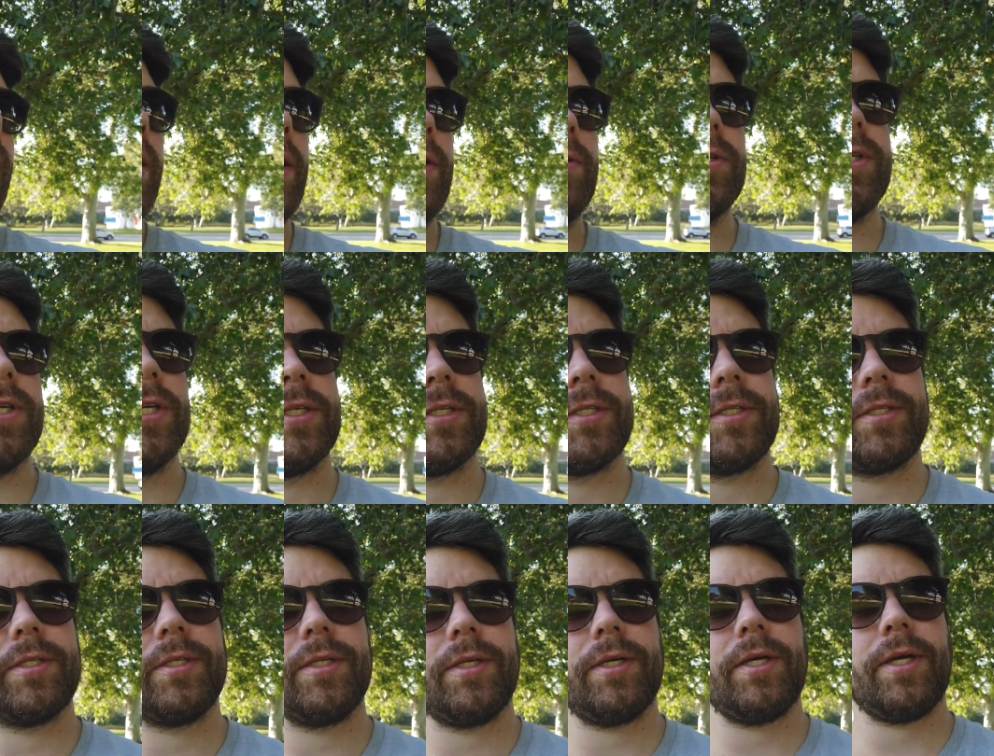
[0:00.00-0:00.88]
And it was
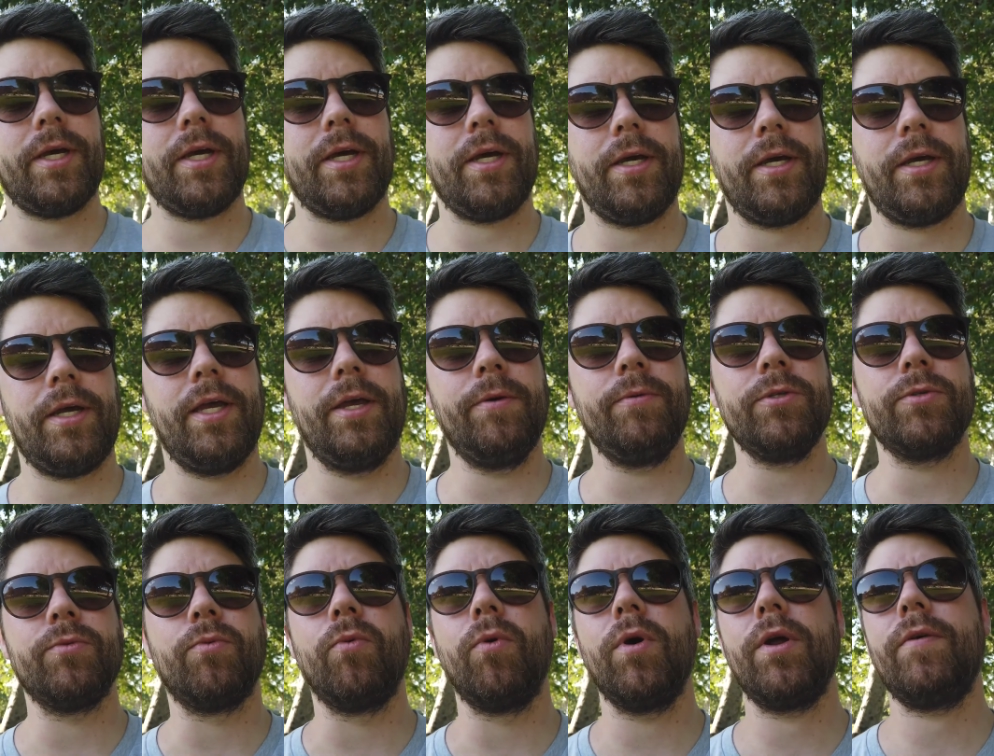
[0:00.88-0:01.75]
just it
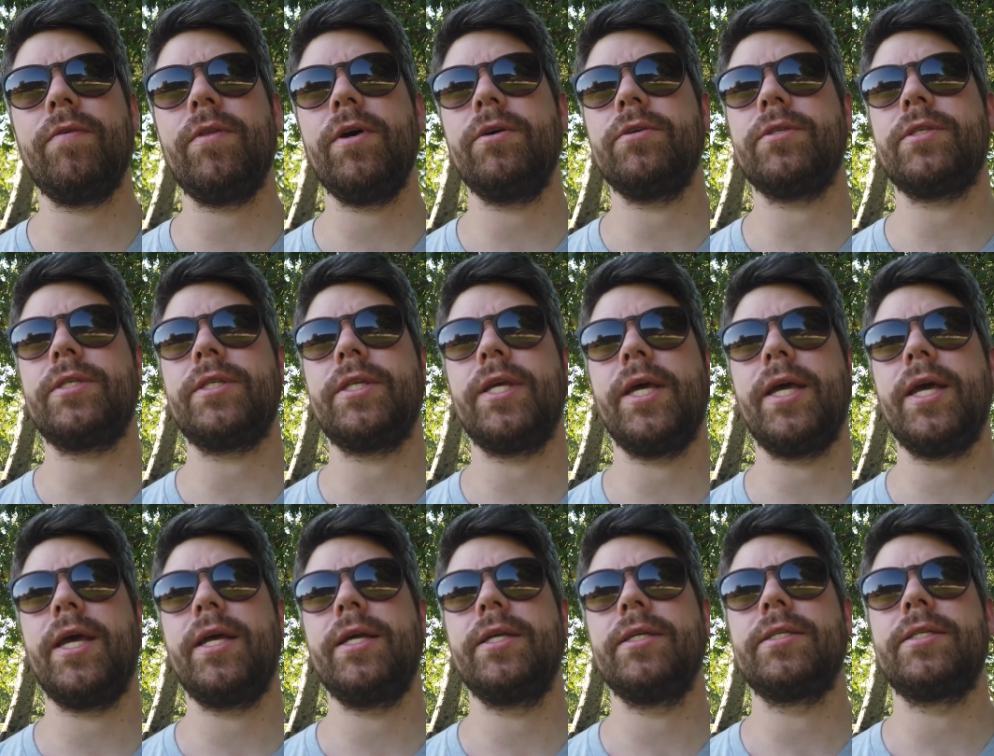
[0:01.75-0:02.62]
was one of those
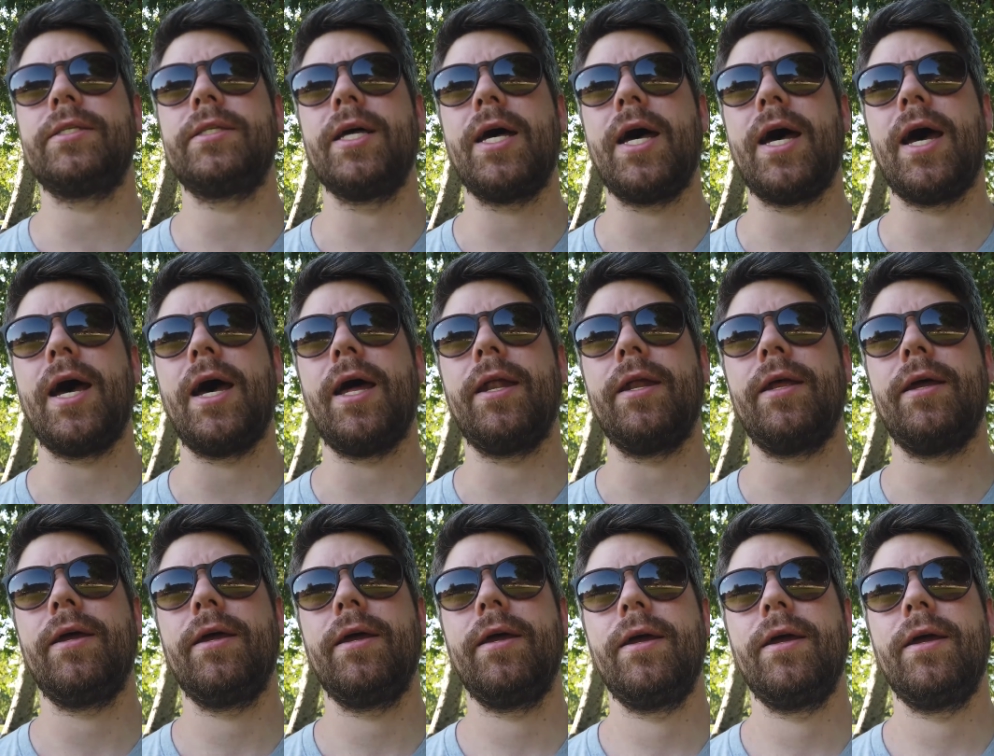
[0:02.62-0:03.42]
things that